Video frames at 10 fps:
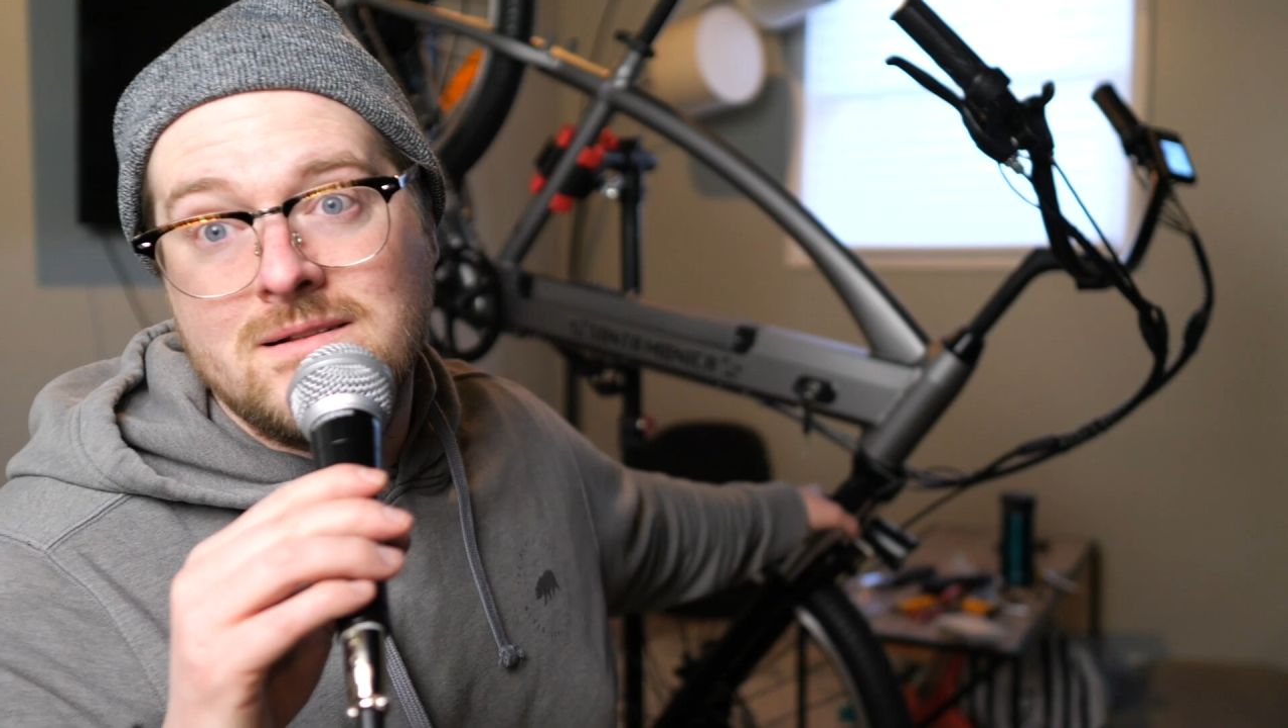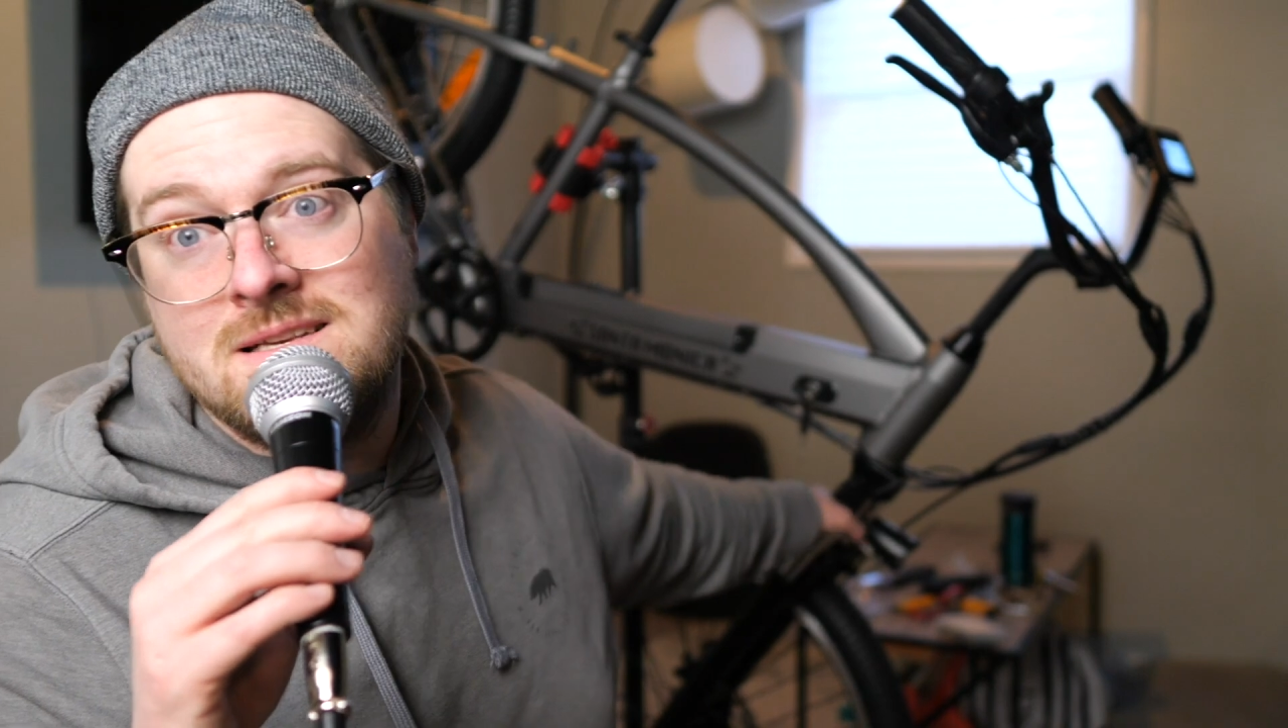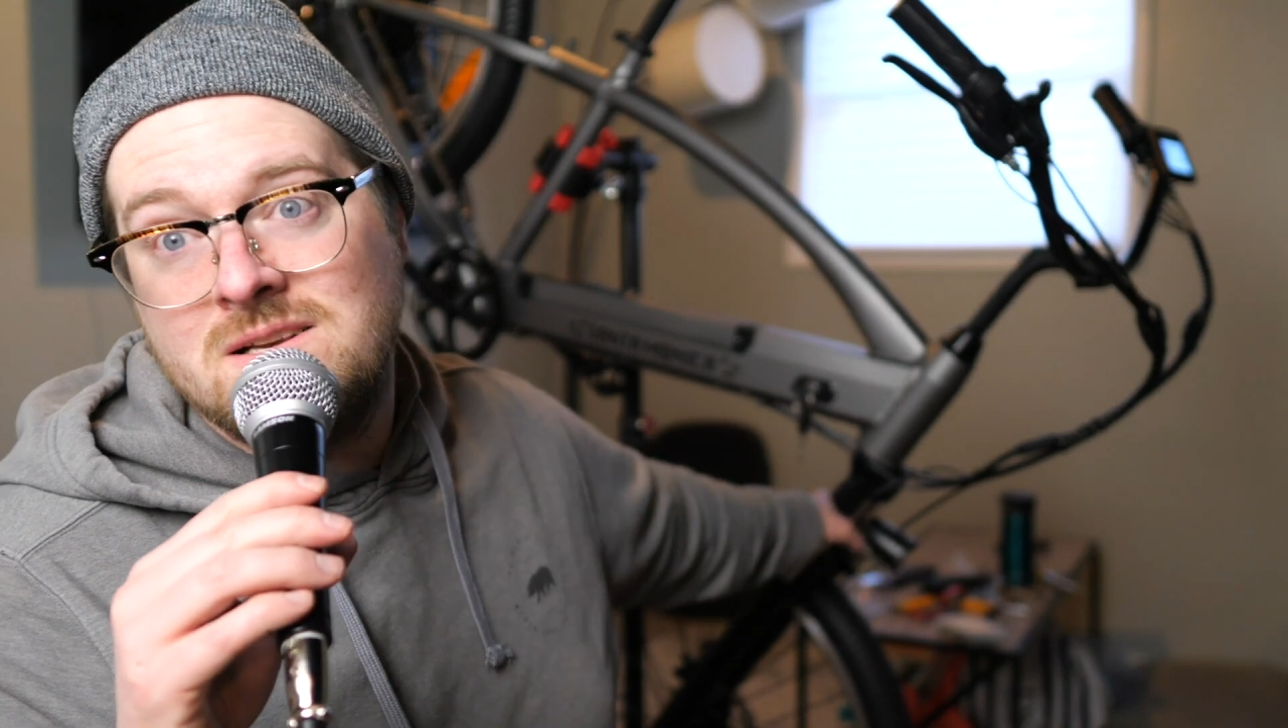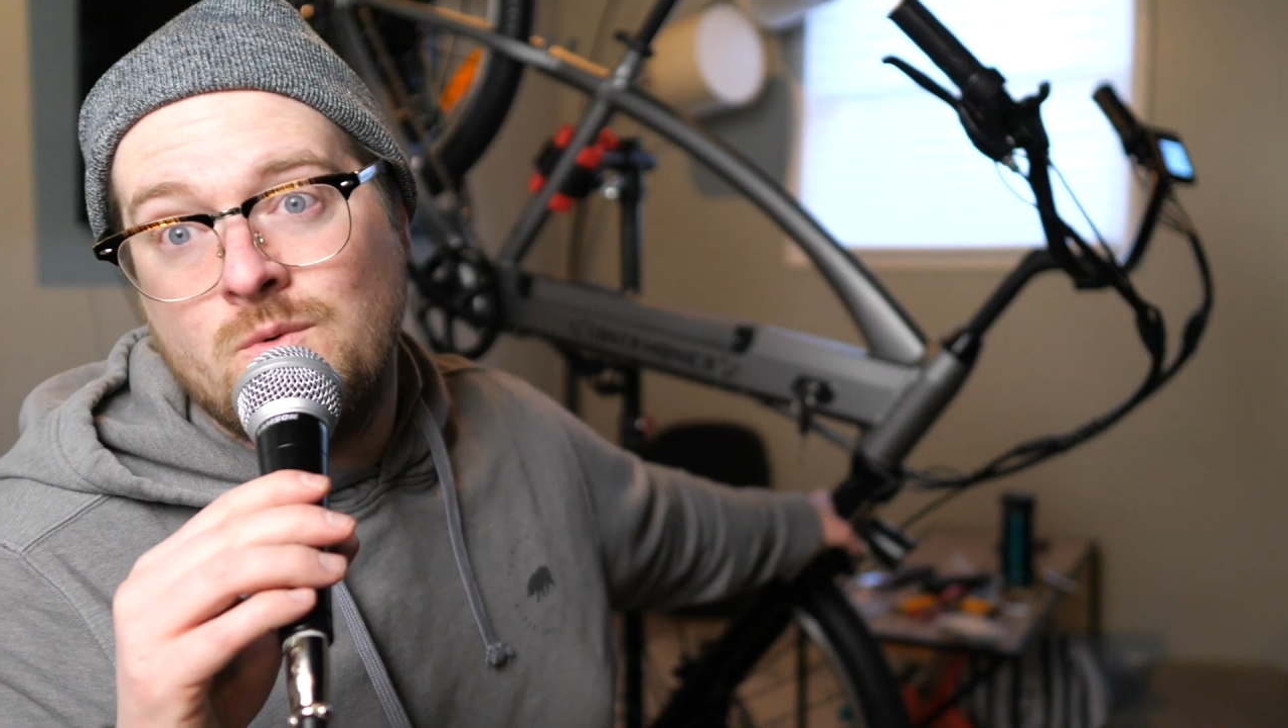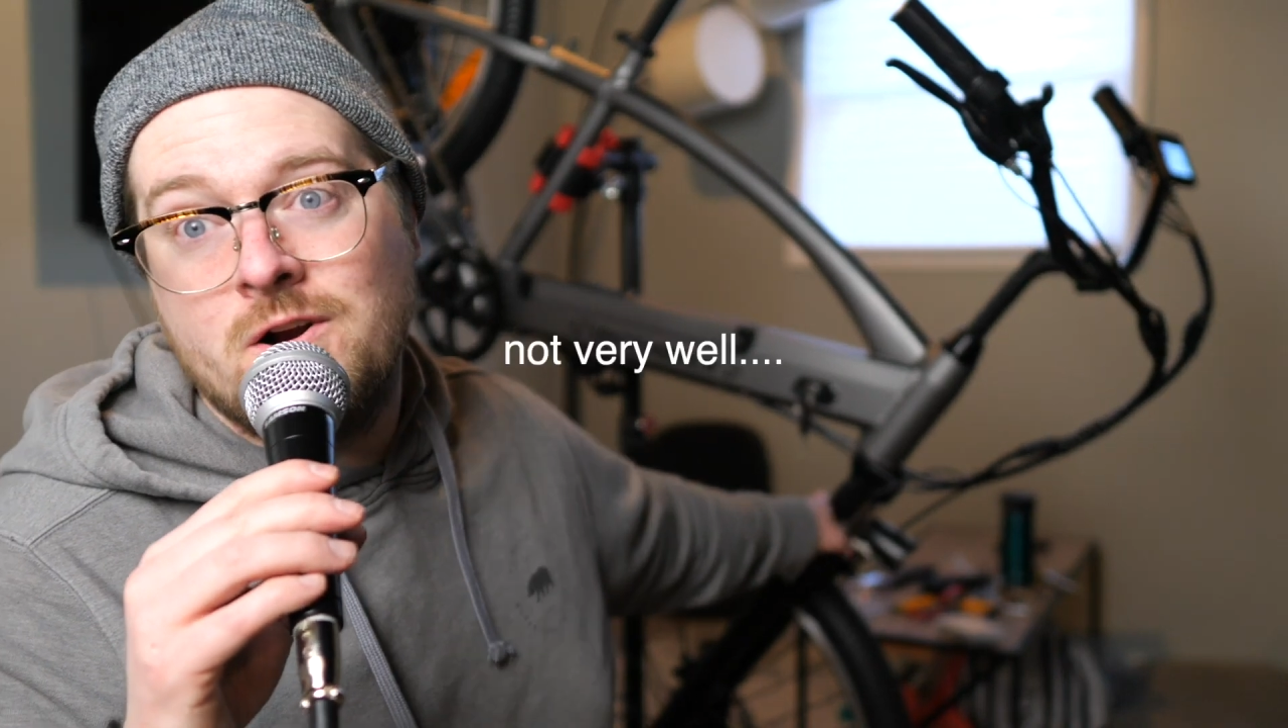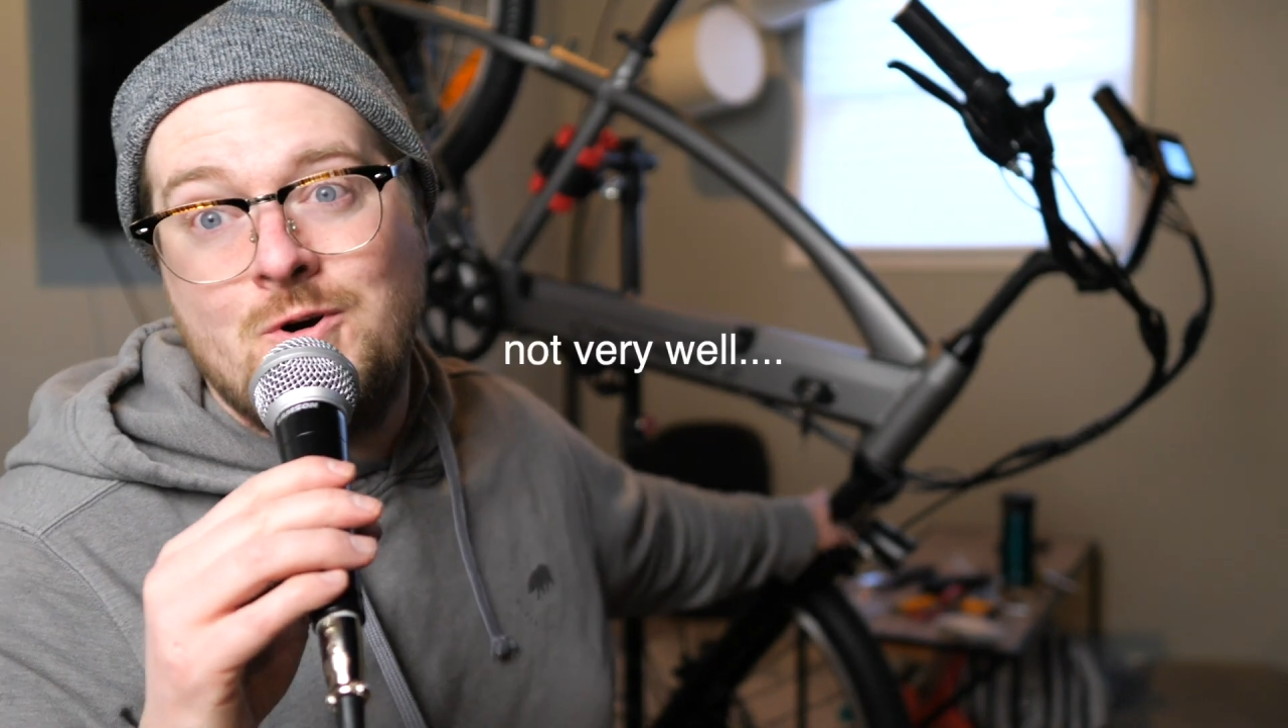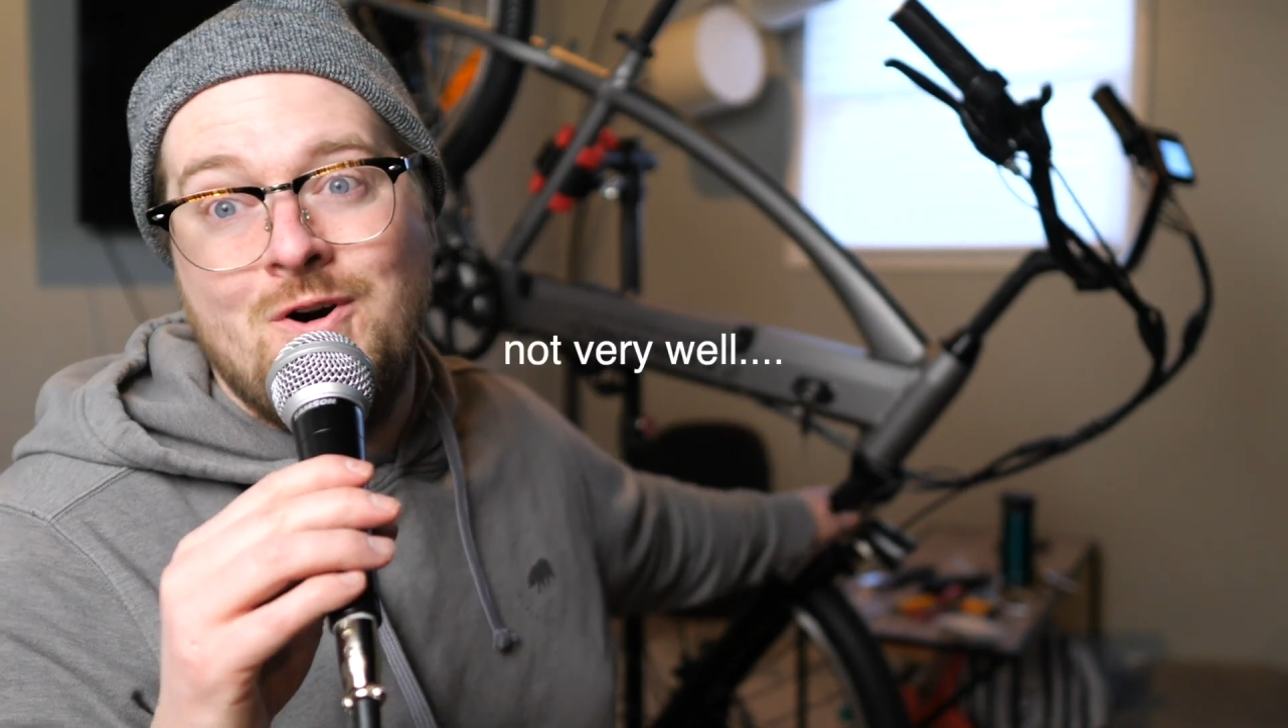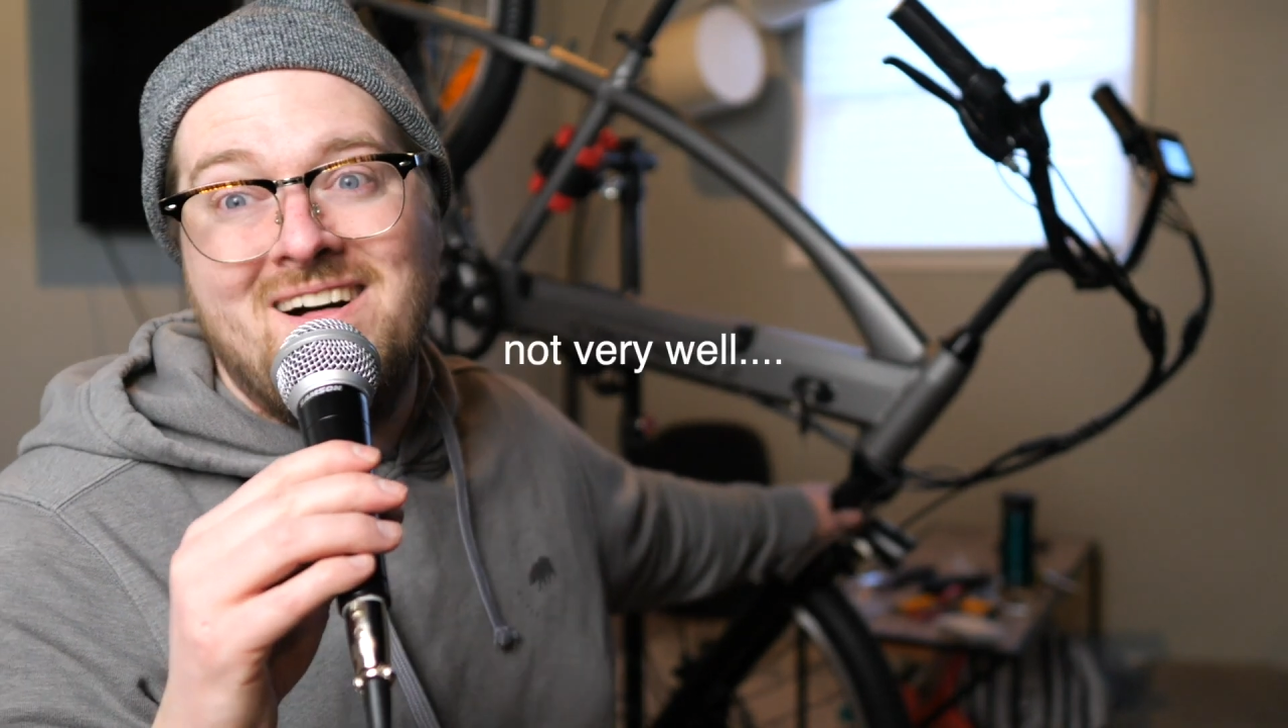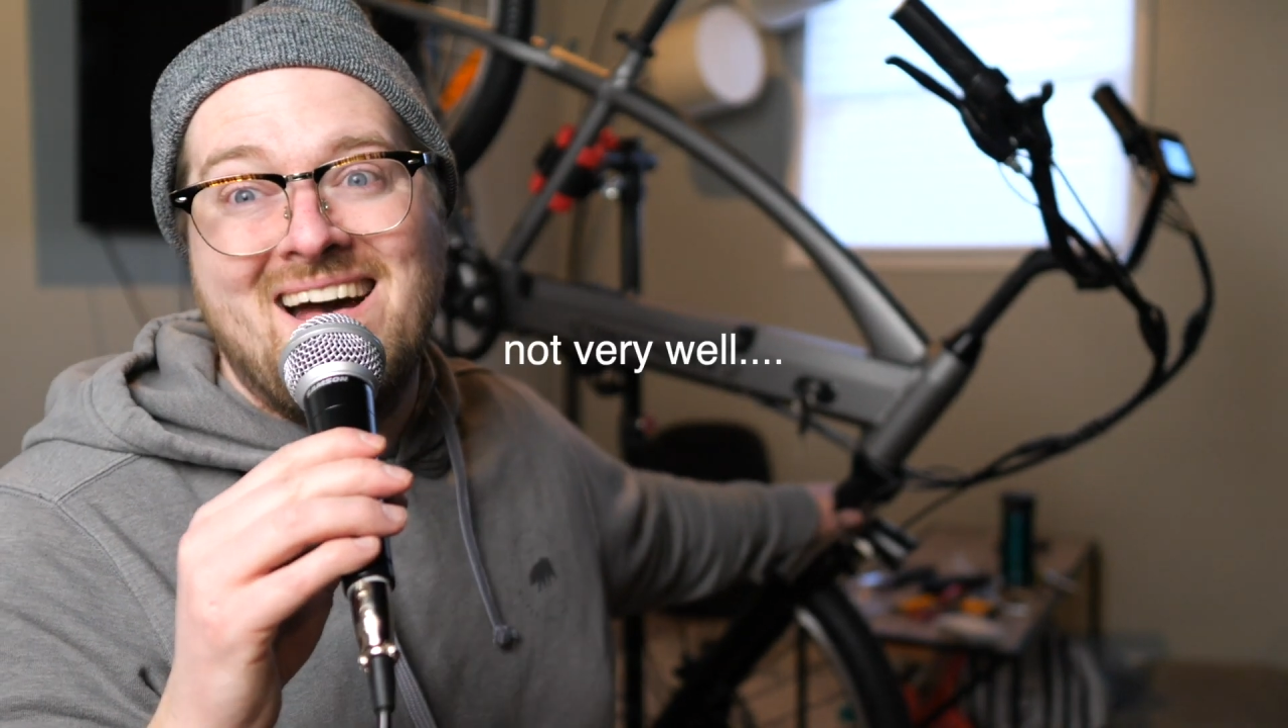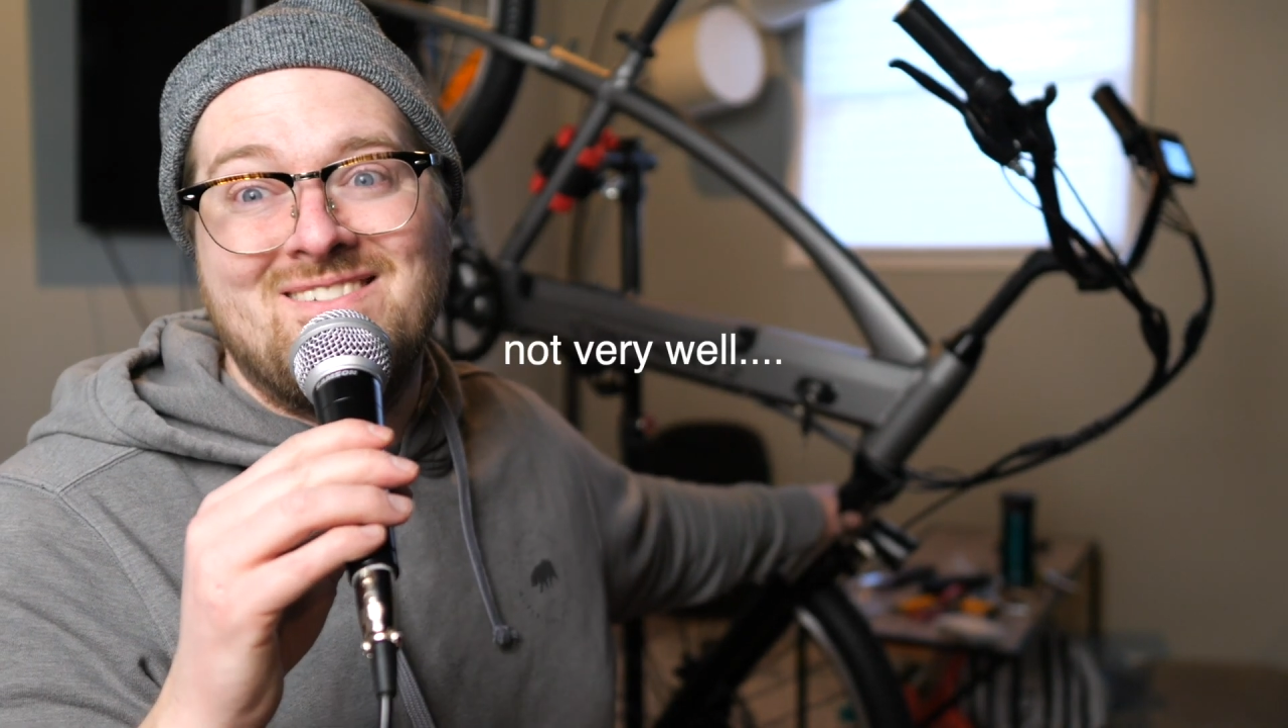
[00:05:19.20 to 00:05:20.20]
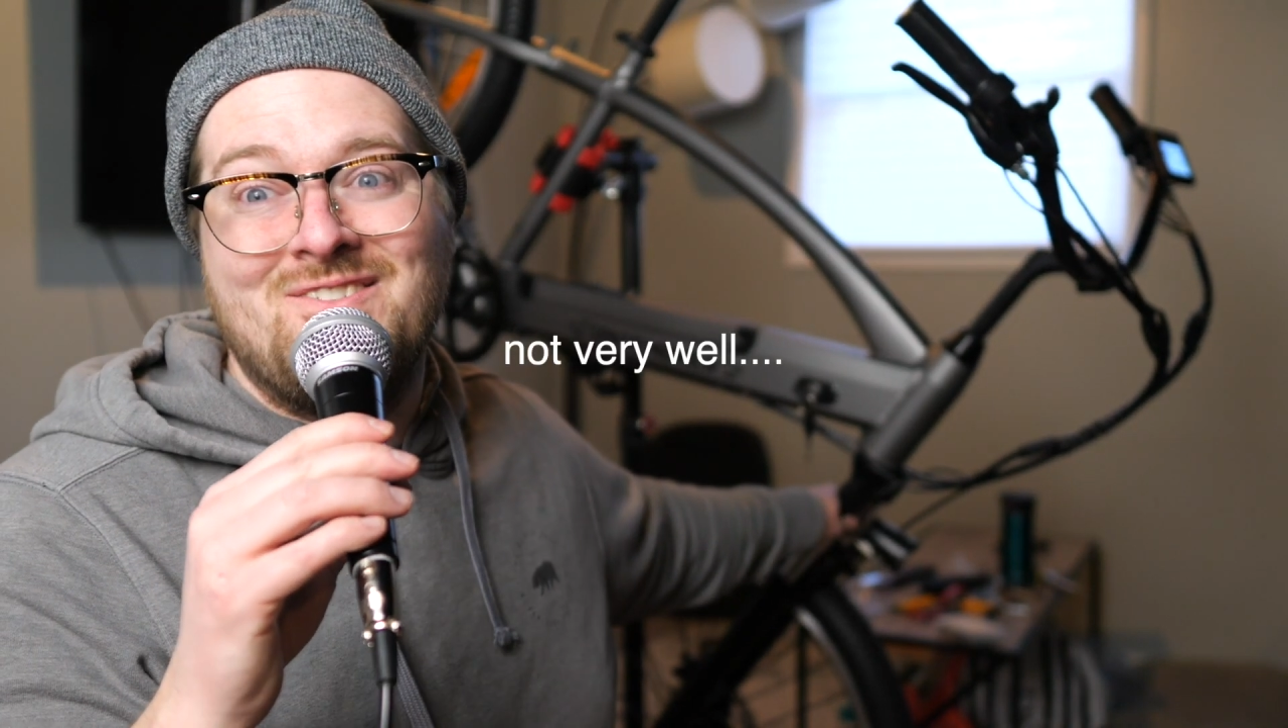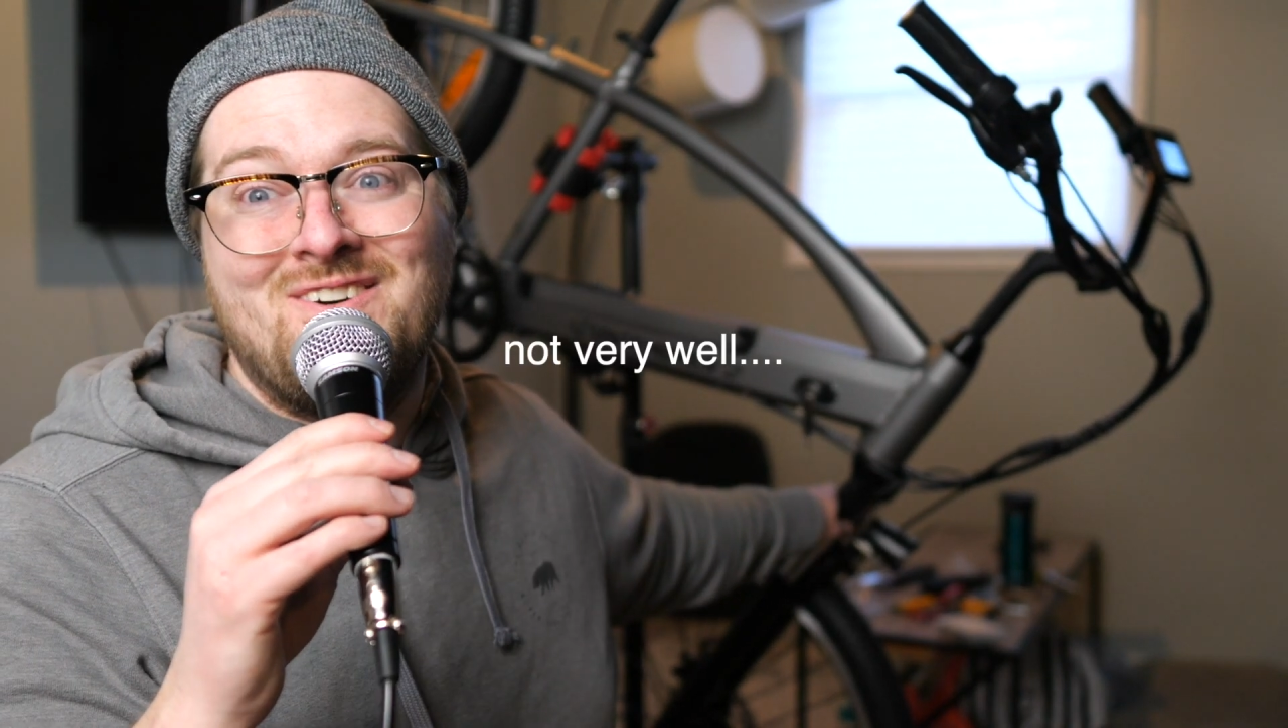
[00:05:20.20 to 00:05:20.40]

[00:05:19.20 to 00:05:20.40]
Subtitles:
does it work? We'll have to